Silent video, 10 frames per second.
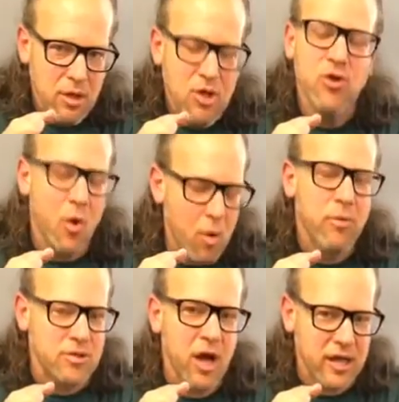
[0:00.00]
You know what
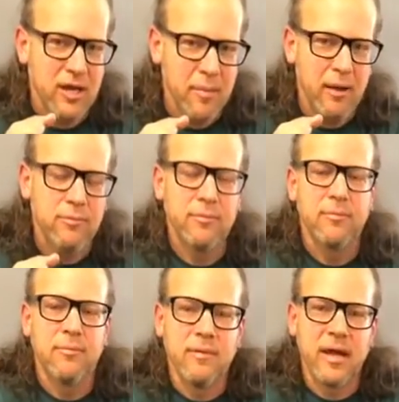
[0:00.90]
we're talking about.
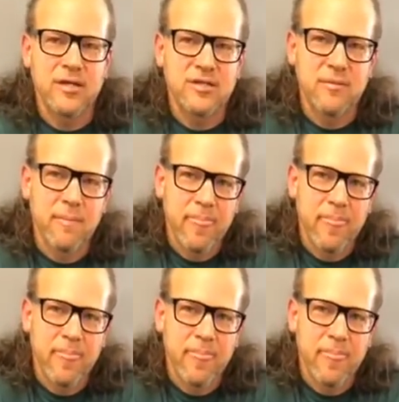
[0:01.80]
Next.